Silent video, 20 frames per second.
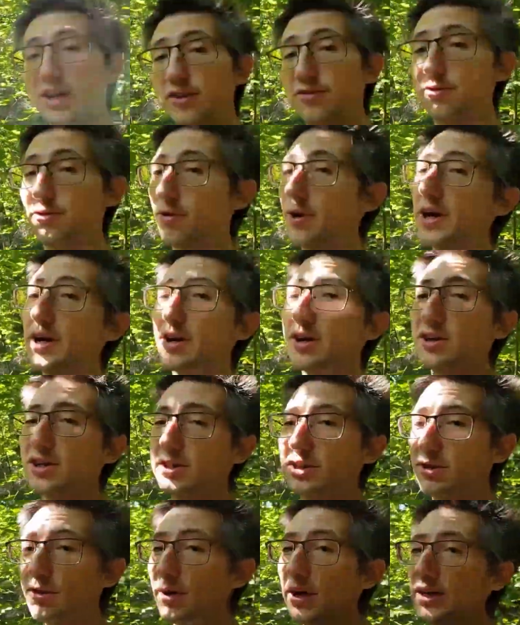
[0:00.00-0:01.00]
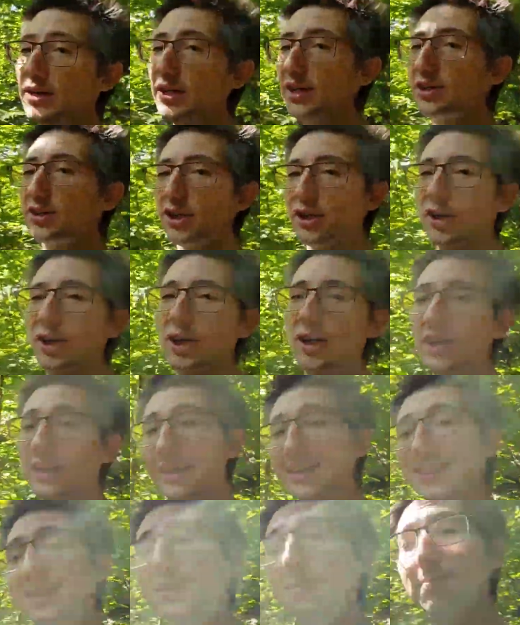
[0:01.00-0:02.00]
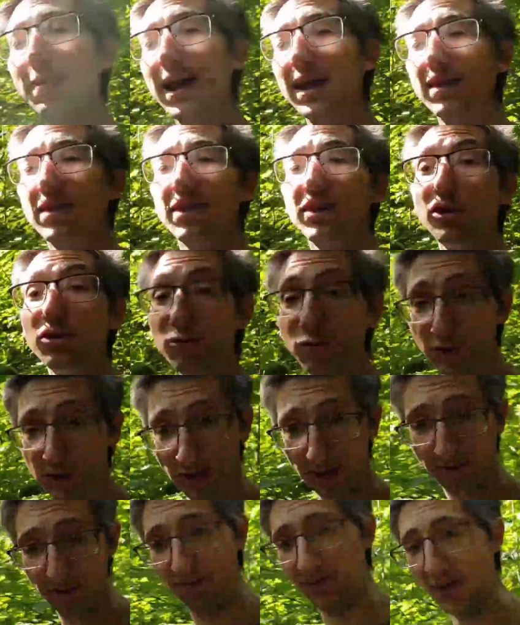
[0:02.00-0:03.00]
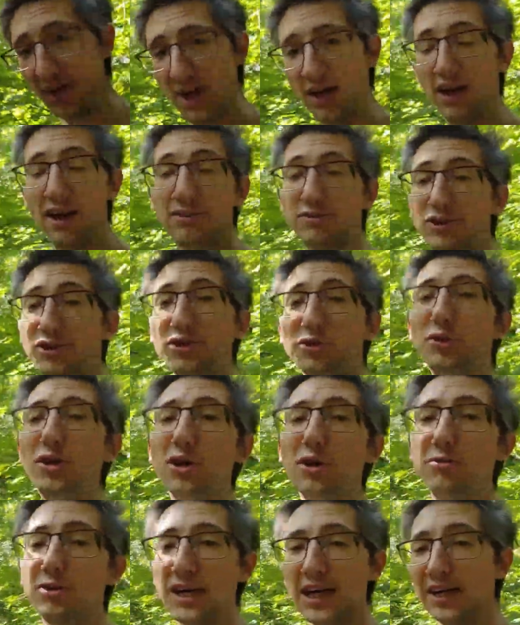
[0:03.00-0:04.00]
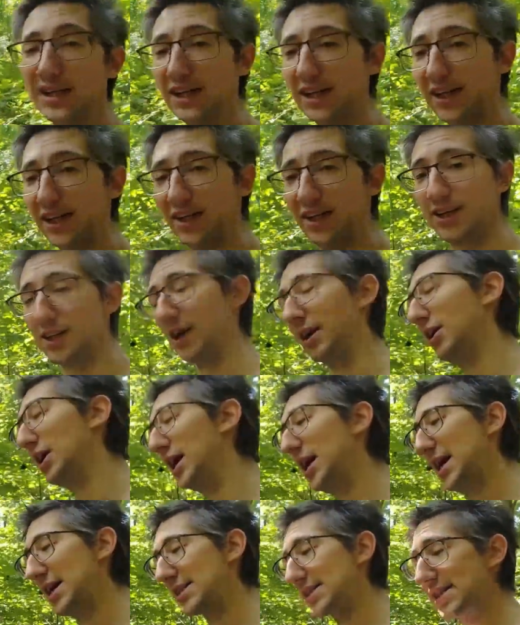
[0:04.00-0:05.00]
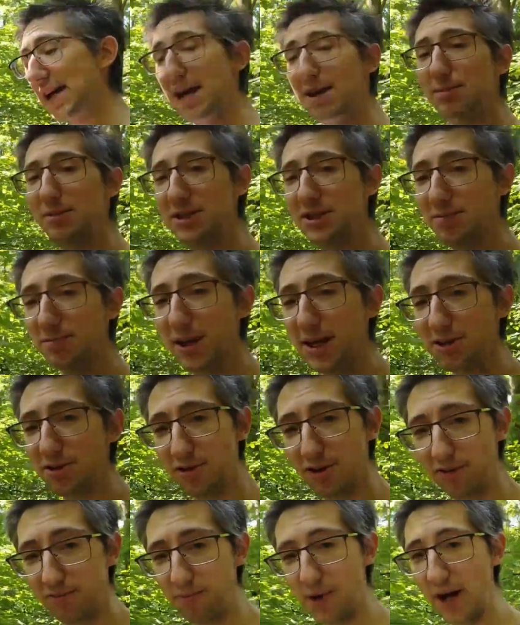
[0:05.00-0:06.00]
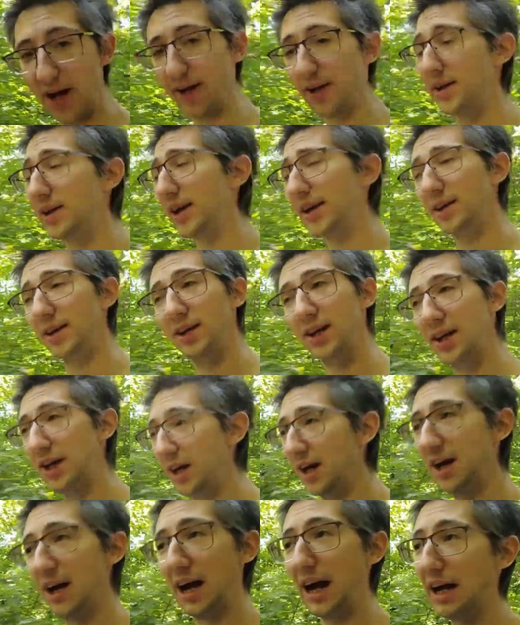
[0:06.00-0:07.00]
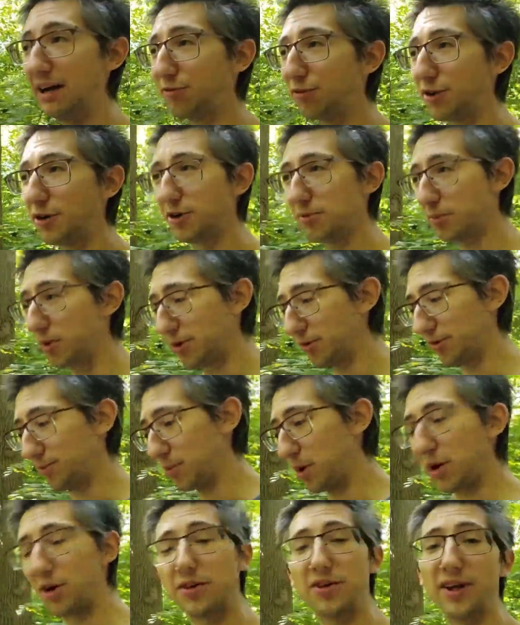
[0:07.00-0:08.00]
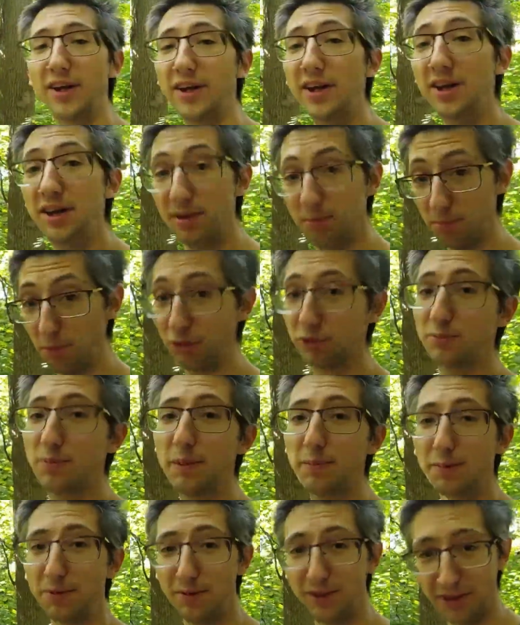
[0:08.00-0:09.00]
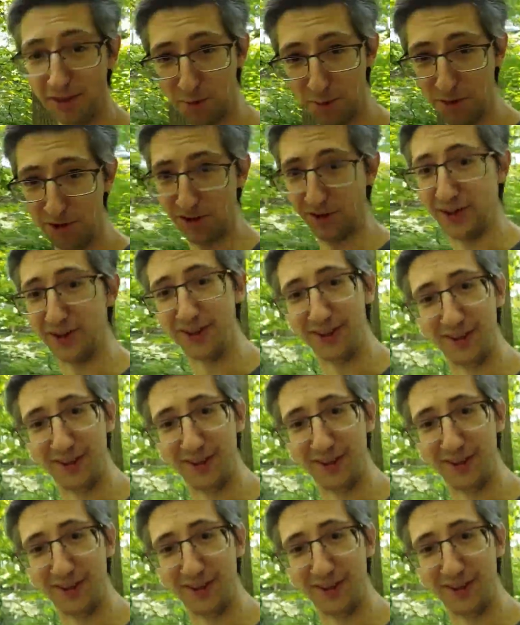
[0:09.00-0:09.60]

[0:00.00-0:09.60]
of great artist, great teacher is Samantha Youssef of Studio Technique. Now, Sam is a mentor of mine and I've learned more from her than most people in the world.